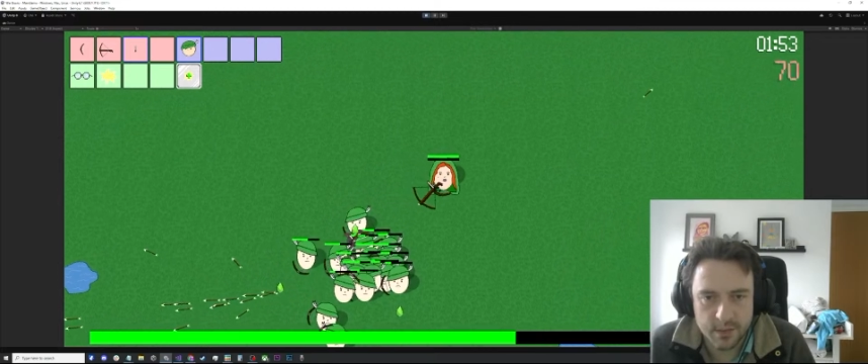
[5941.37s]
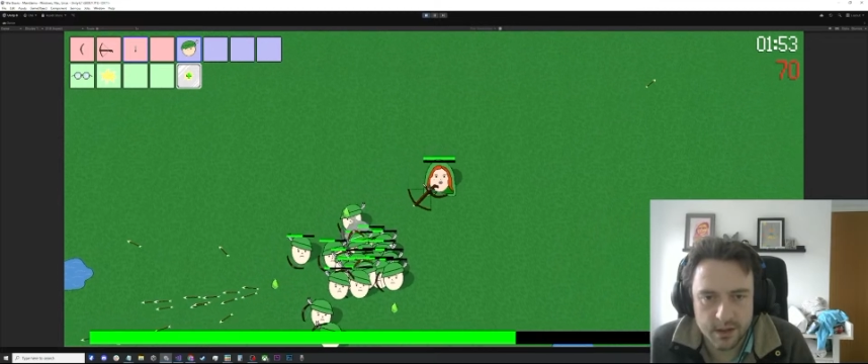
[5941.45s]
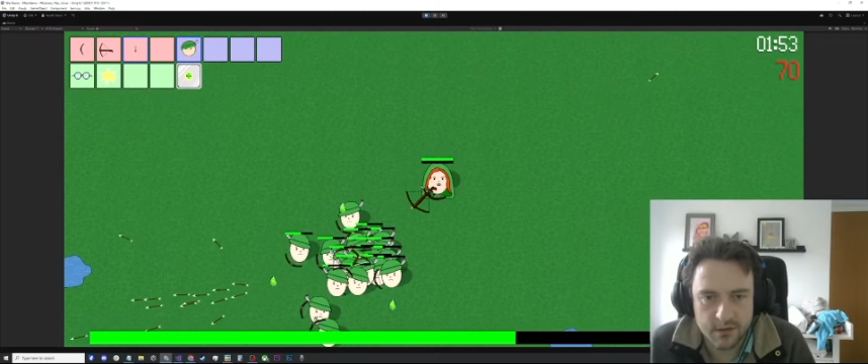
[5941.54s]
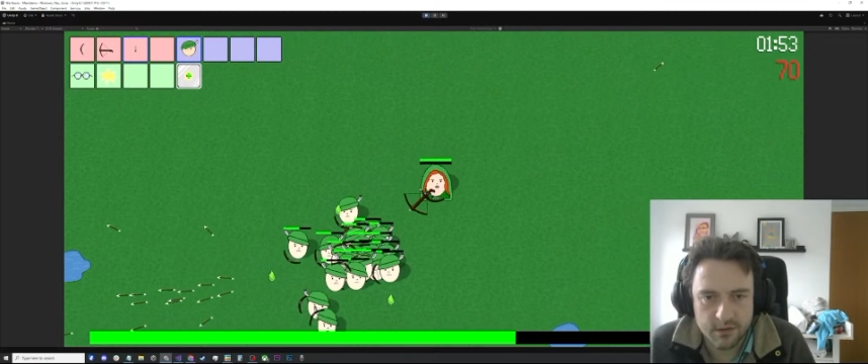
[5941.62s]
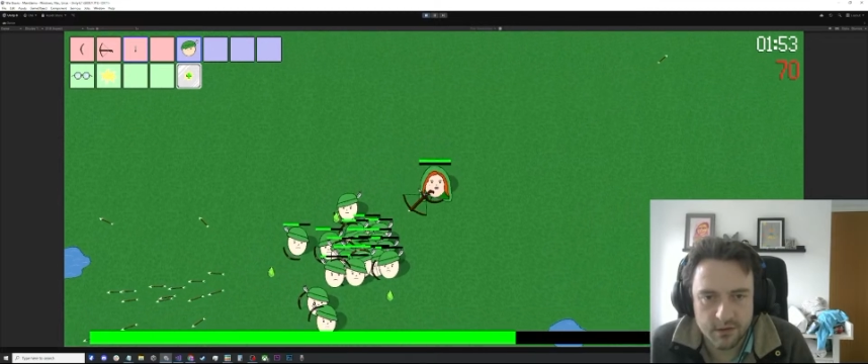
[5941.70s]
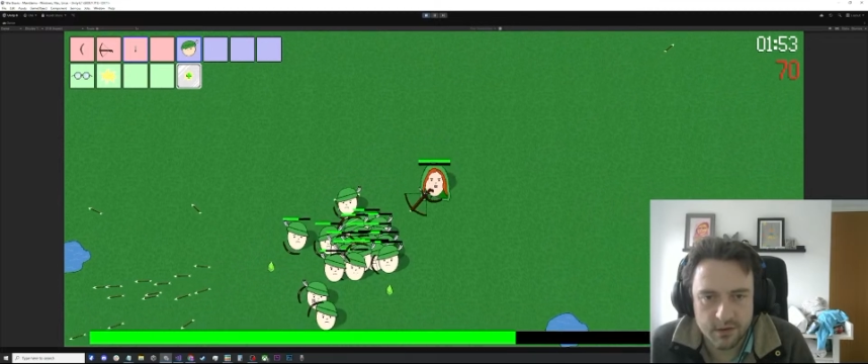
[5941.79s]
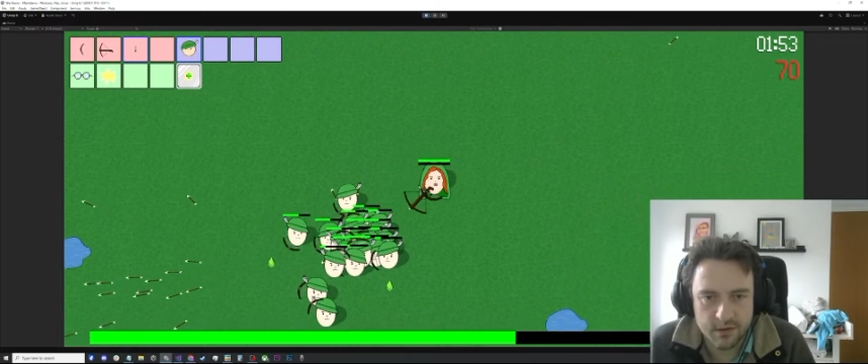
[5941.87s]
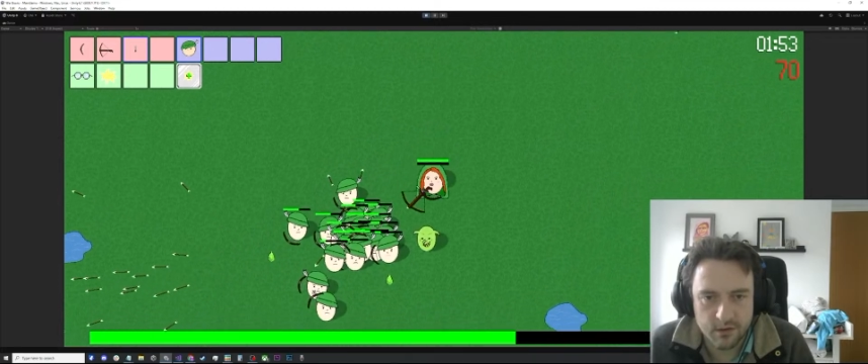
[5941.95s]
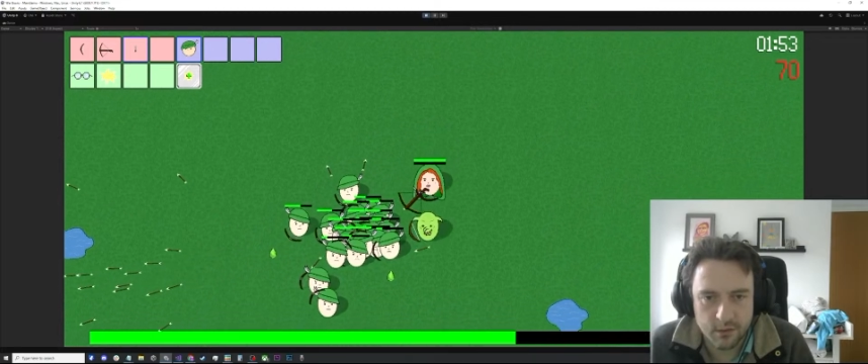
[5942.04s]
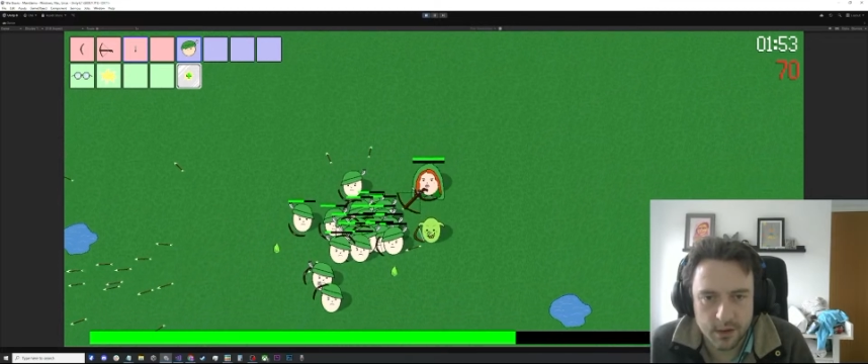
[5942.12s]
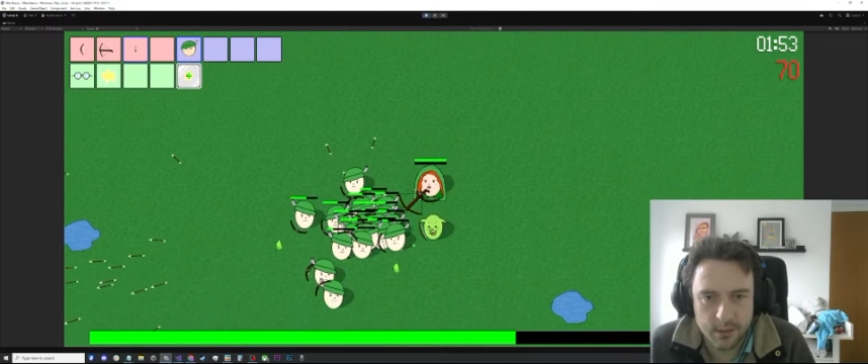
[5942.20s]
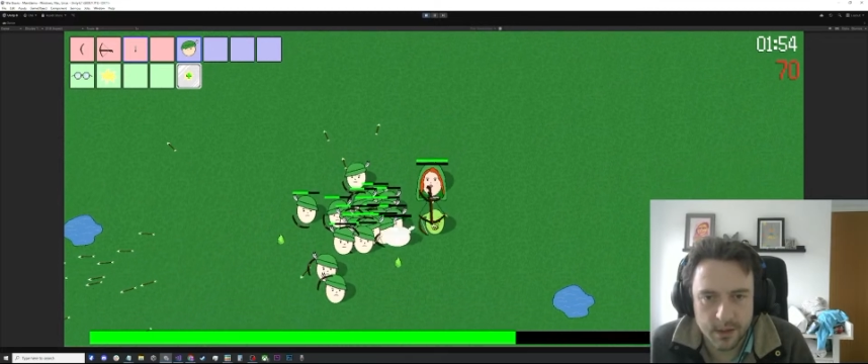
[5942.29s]
but that's because there's
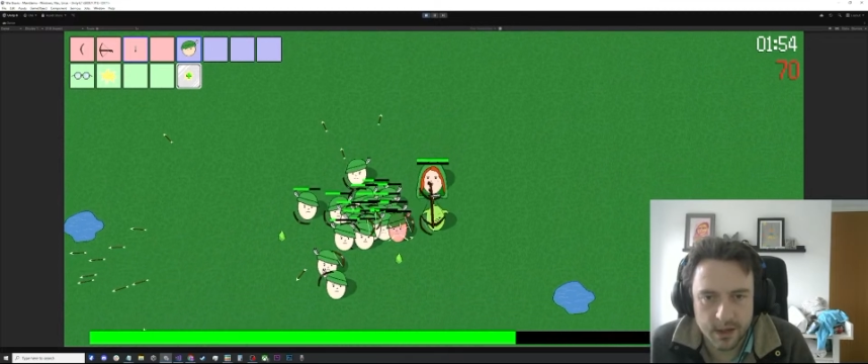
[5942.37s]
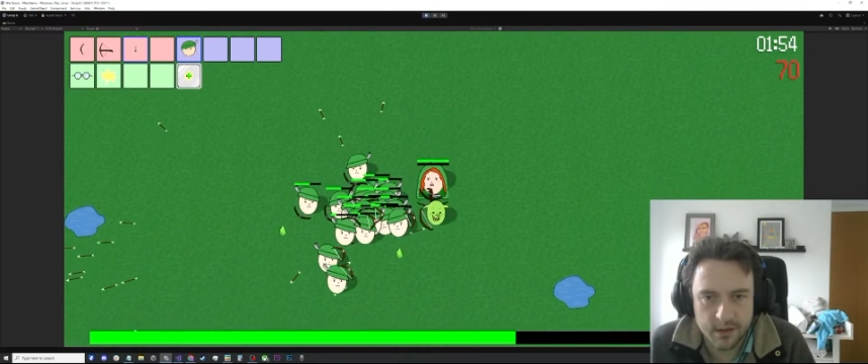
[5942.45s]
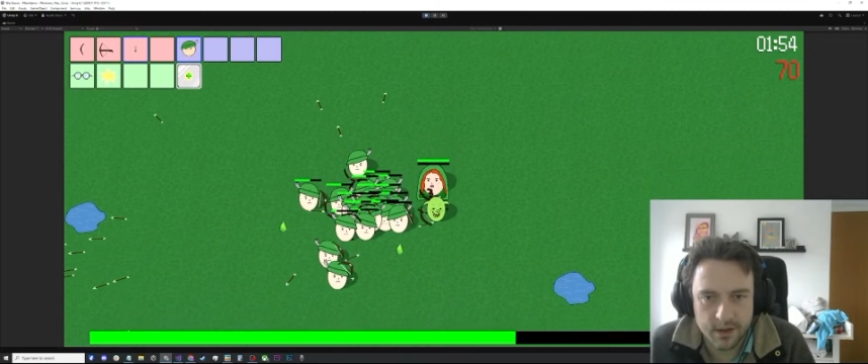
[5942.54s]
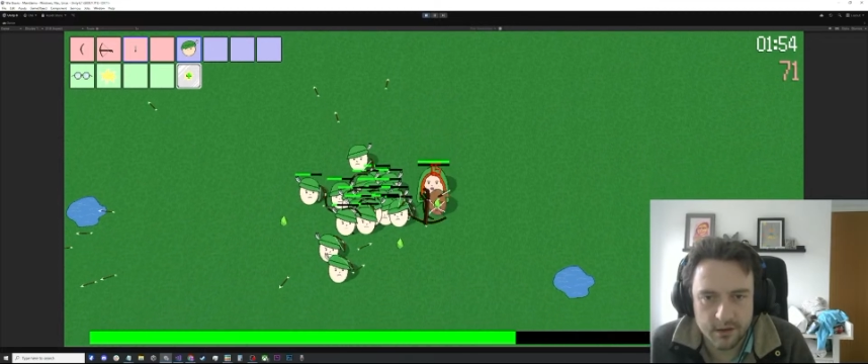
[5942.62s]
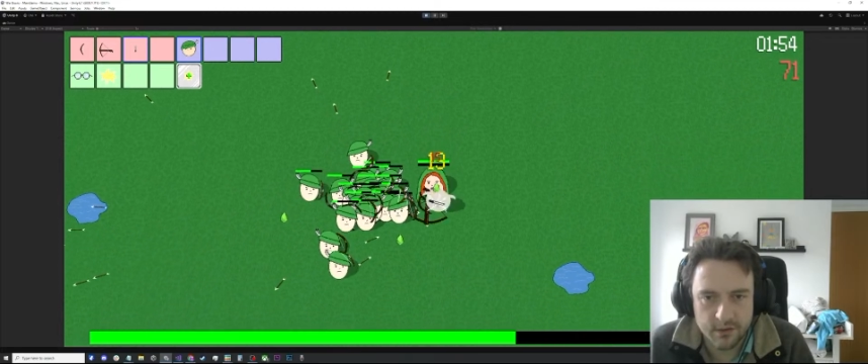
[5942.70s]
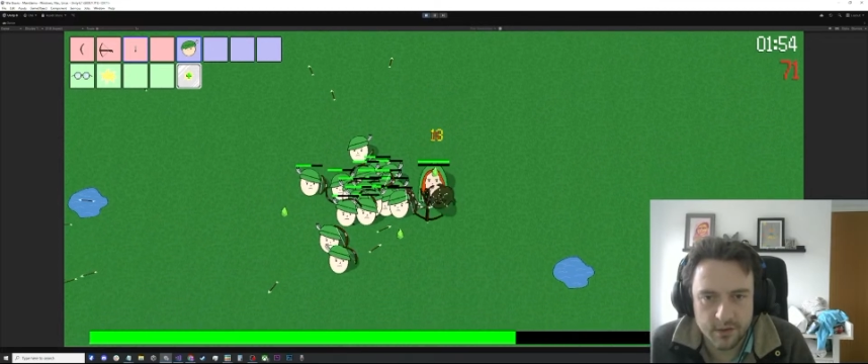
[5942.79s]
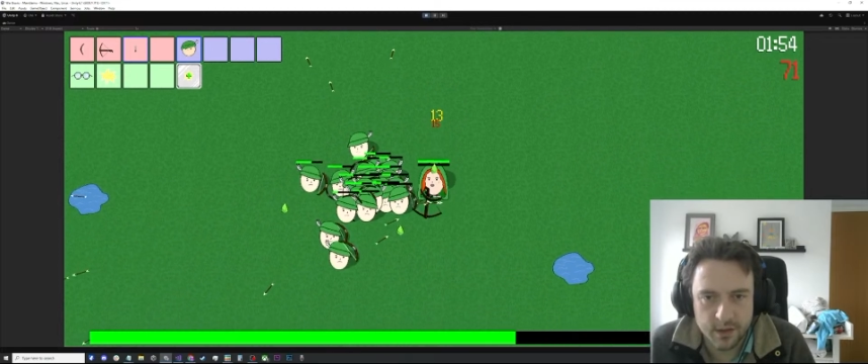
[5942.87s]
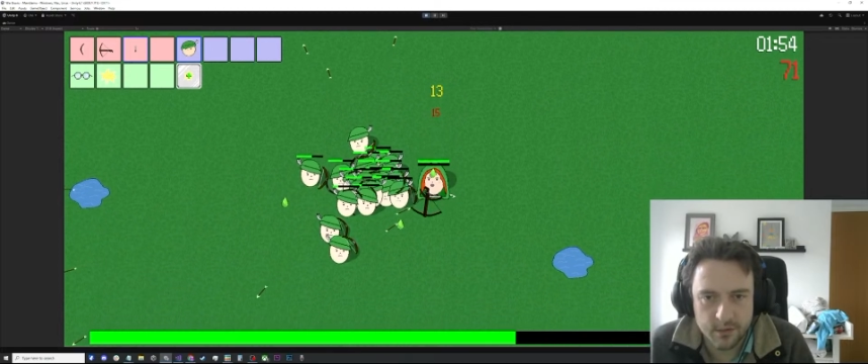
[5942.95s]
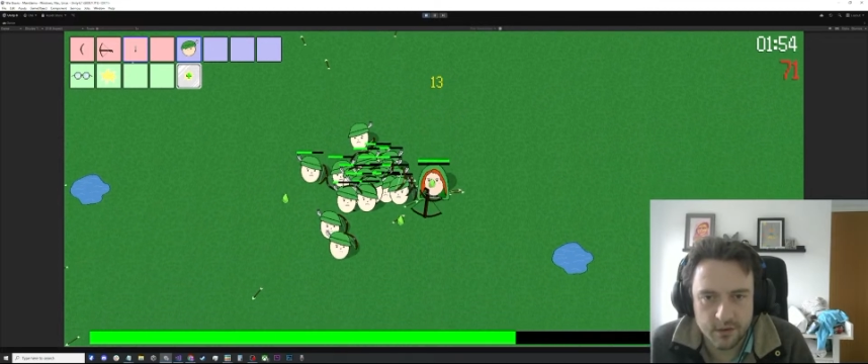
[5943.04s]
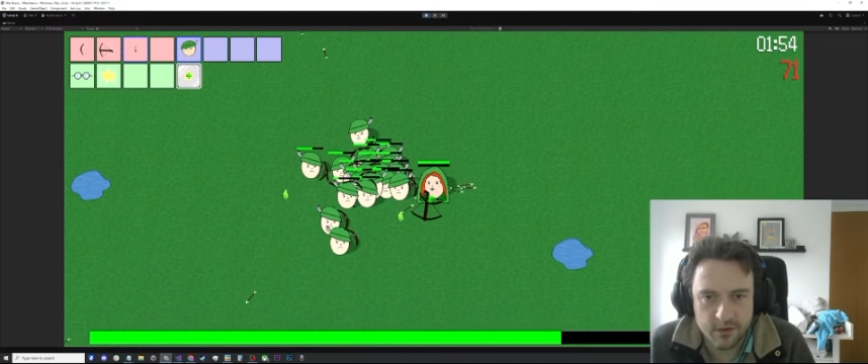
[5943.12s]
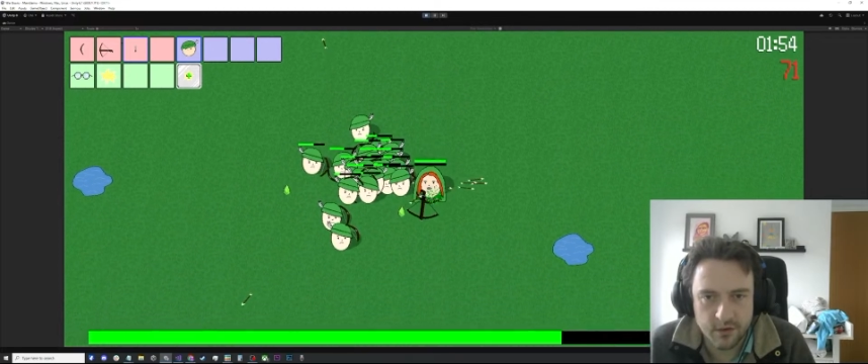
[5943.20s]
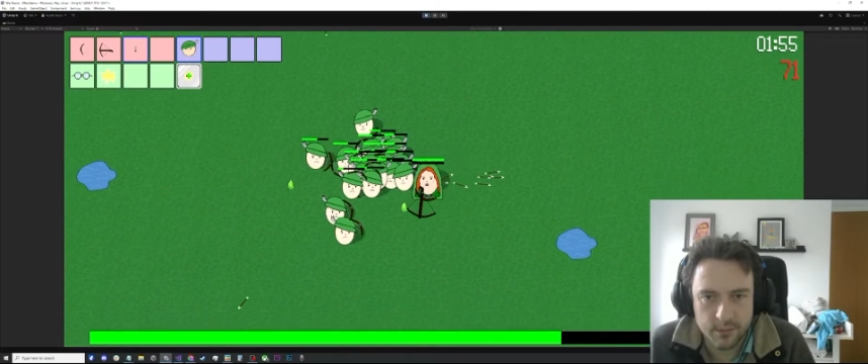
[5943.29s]
not really many things for them
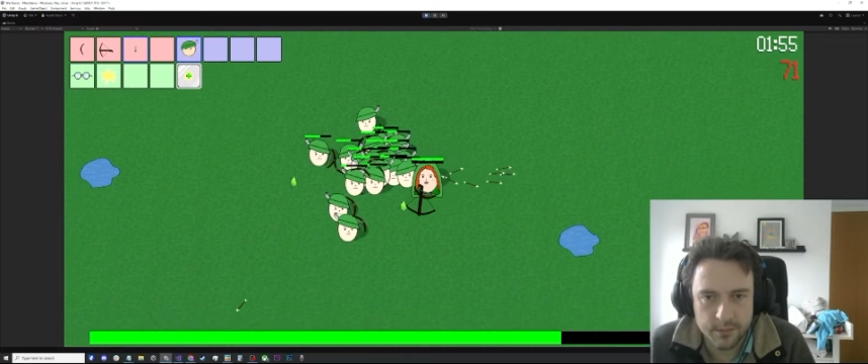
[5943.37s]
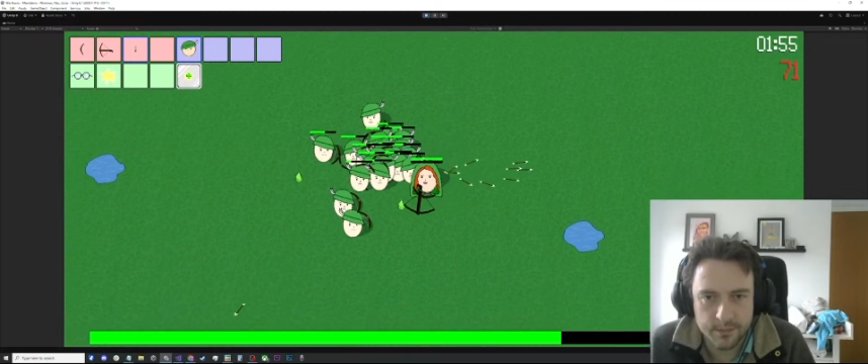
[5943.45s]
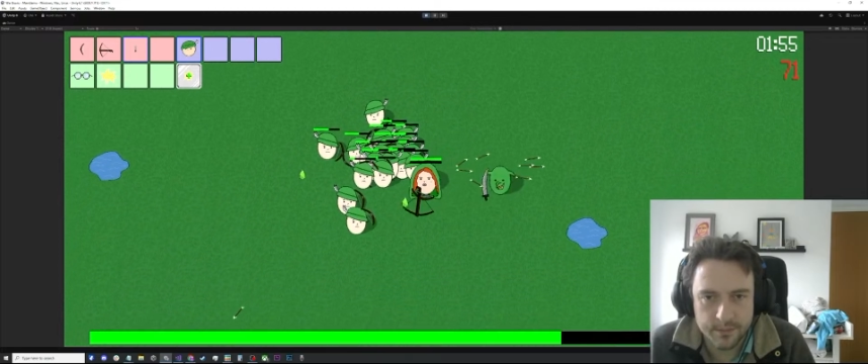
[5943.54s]
to shoot.